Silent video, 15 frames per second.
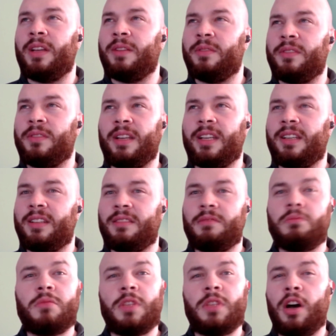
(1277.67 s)
Okay. Like
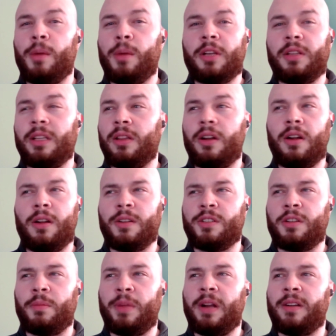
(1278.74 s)
comically large
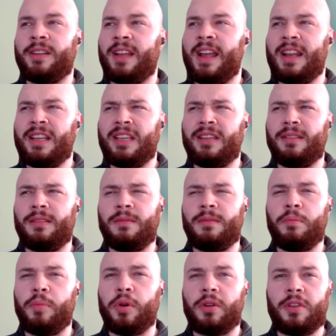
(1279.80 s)
compared to any
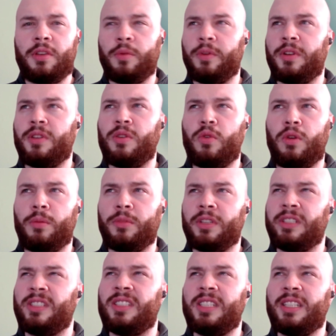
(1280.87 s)
book you would
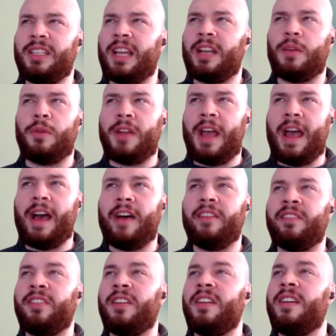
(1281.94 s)
normally see anyone
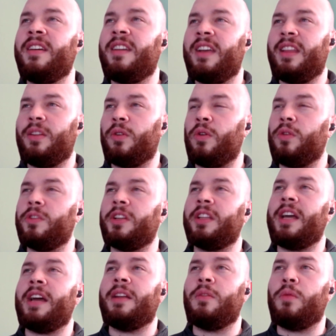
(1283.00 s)
have. And they're holding
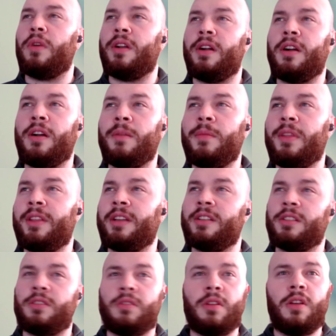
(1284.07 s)
that in one arm, and they
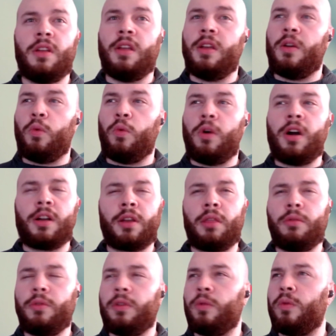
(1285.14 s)
just walked
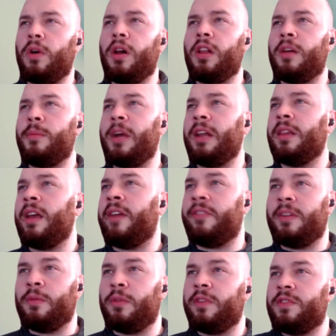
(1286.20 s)
through the wall on my left.
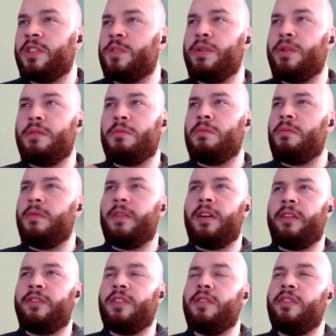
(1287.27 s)
It would have just been a
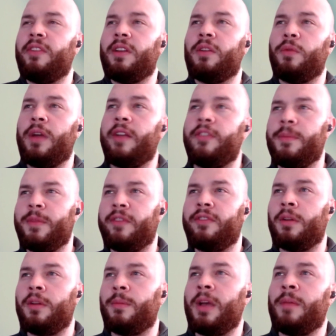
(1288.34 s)
few feet away from the
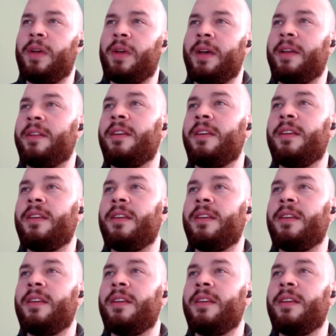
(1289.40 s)
foot of my bed.